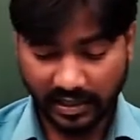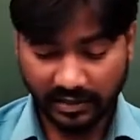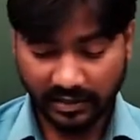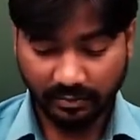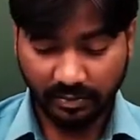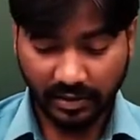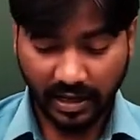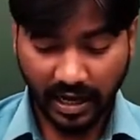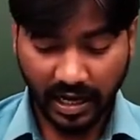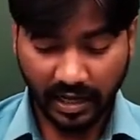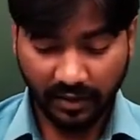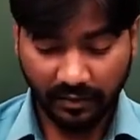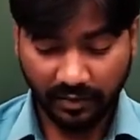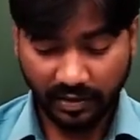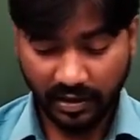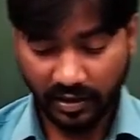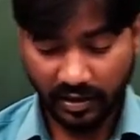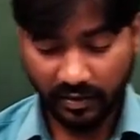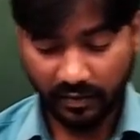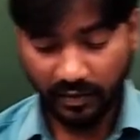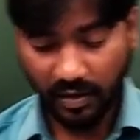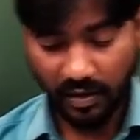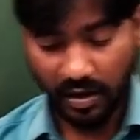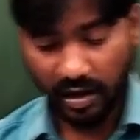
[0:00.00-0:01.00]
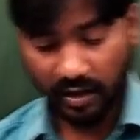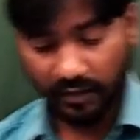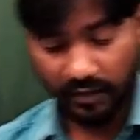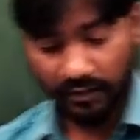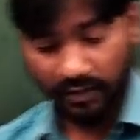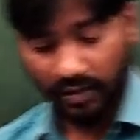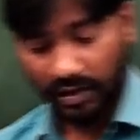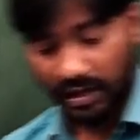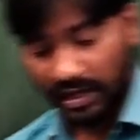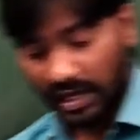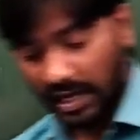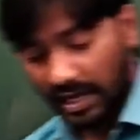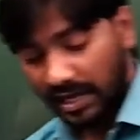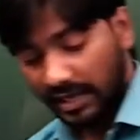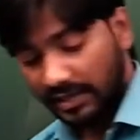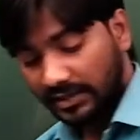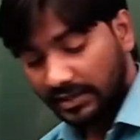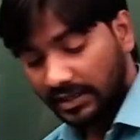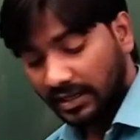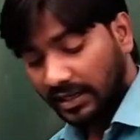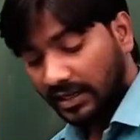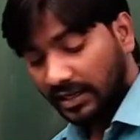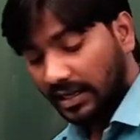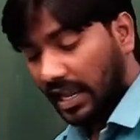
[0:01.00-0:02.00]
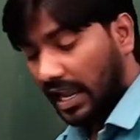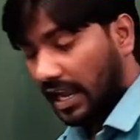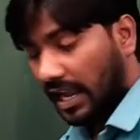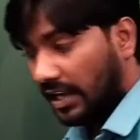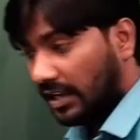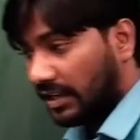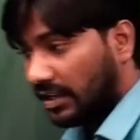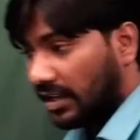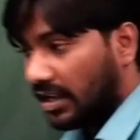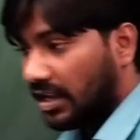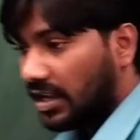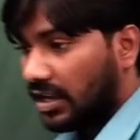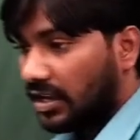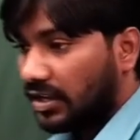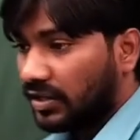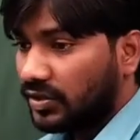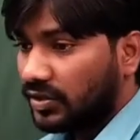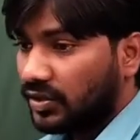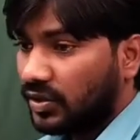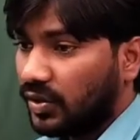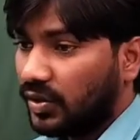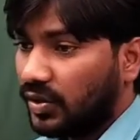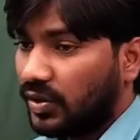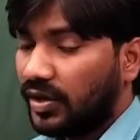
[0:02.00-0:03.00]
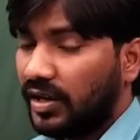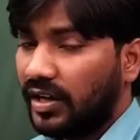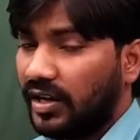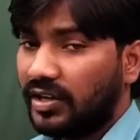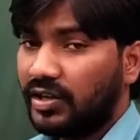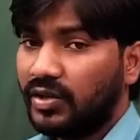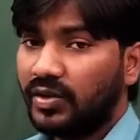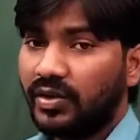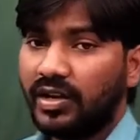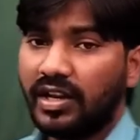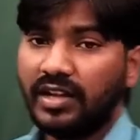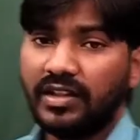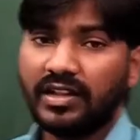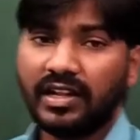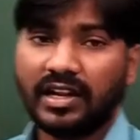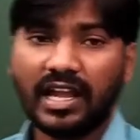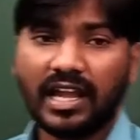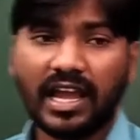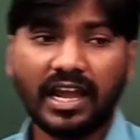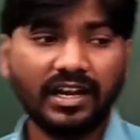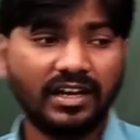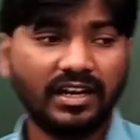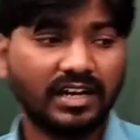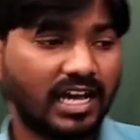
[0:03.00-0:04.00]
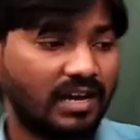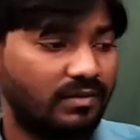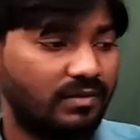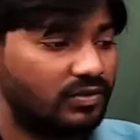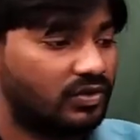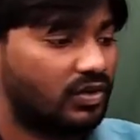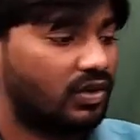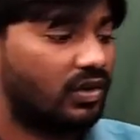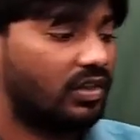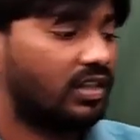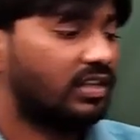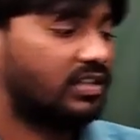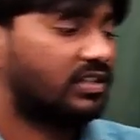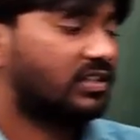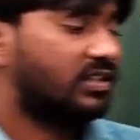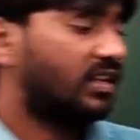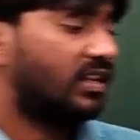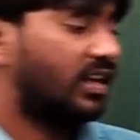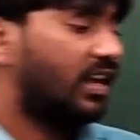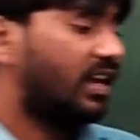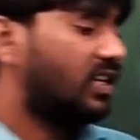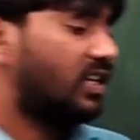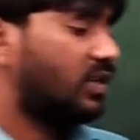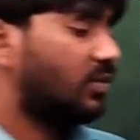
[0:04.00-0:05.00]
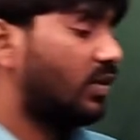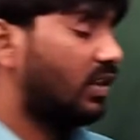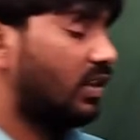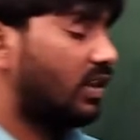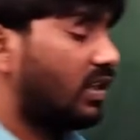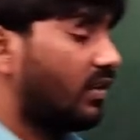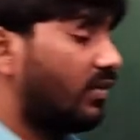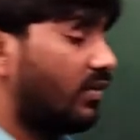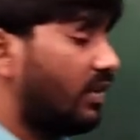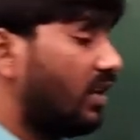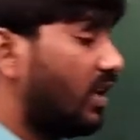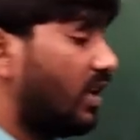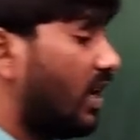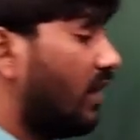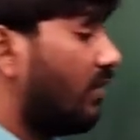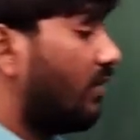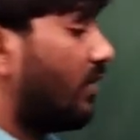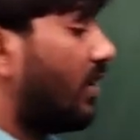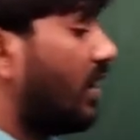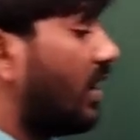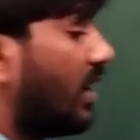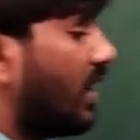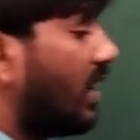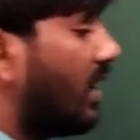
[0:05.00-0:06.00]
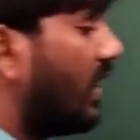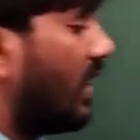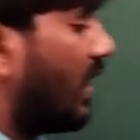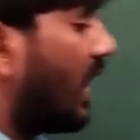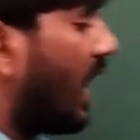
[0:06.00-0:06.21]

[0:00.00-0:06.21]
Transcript: is bright with the wonderful colors at night. So during the night times, all the streets with the different color